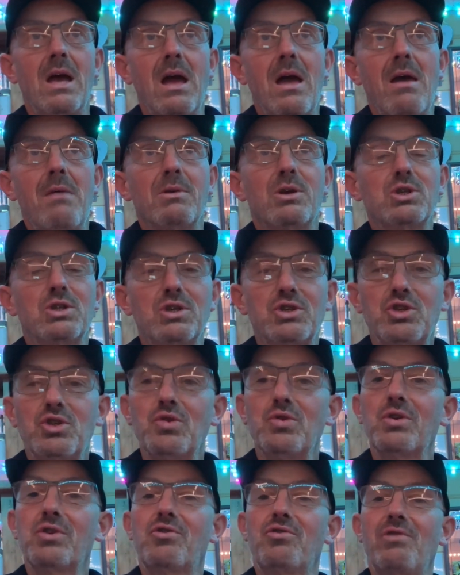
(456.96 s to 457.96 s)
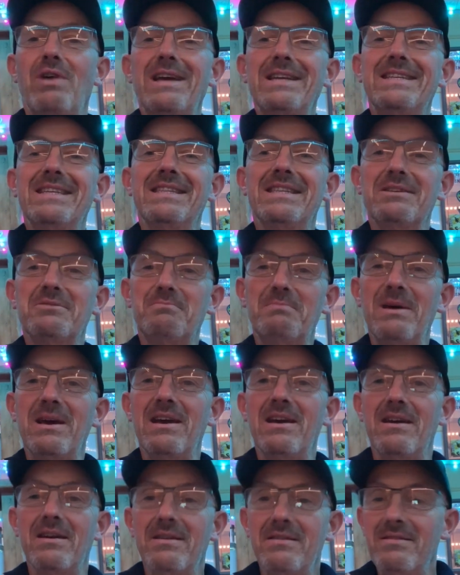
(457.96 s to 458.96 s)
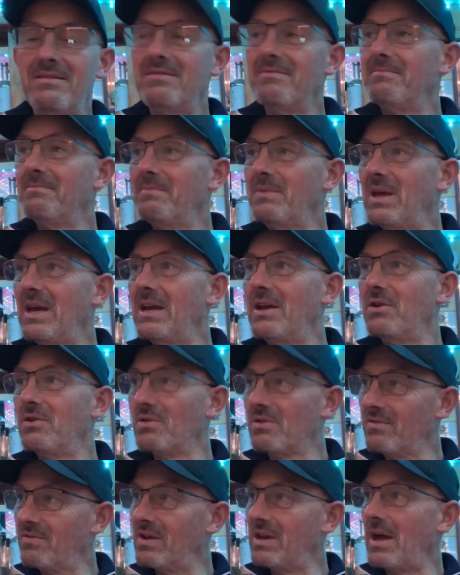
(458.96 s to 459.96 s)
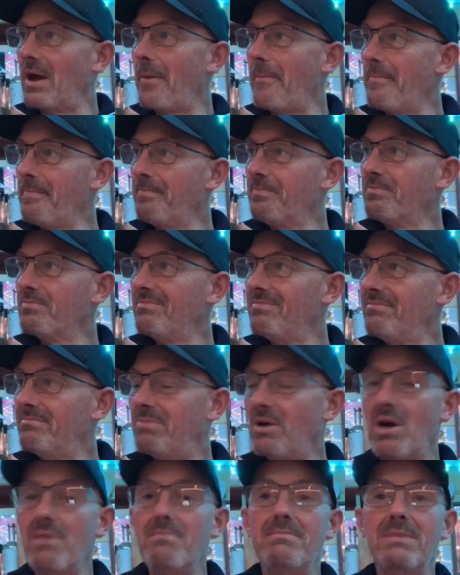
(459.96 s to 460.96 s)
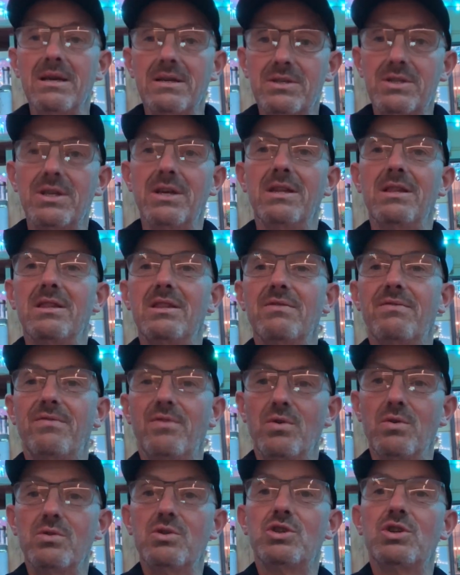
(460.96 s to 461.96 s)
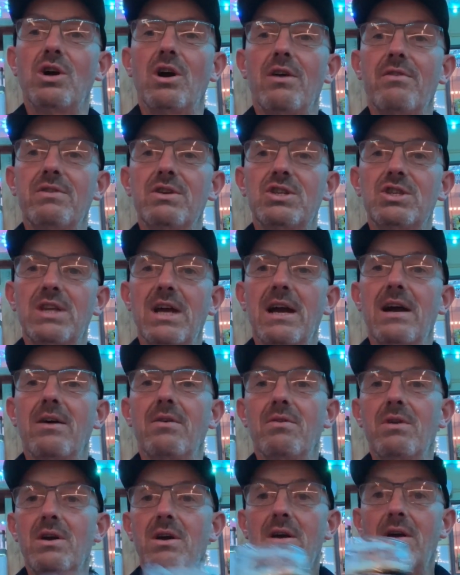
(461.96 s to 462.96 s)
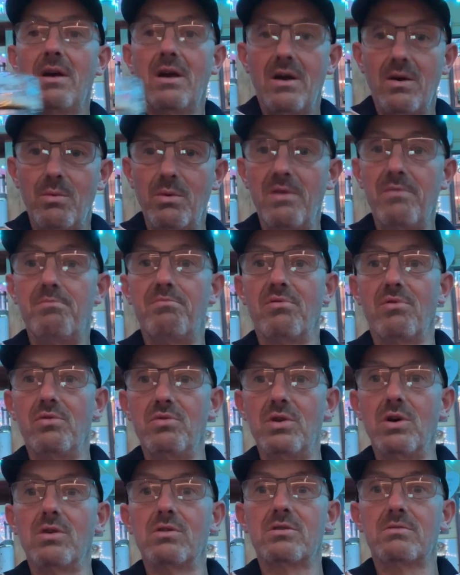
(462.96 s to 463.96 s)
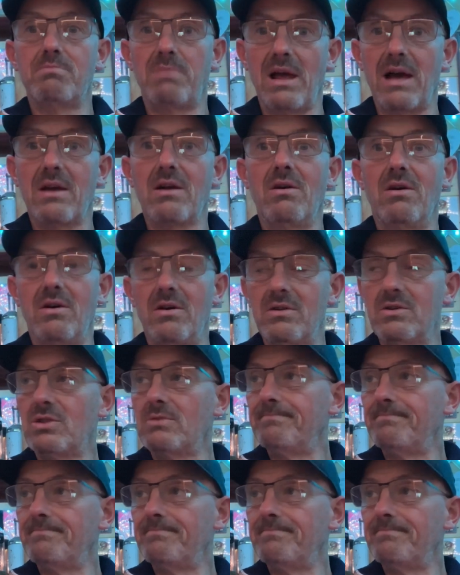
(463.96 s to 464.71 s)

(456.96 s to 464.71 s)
Because I sort of created this beer in another video by mixing the Forged Irish Stout with Brewdog's Black Heart.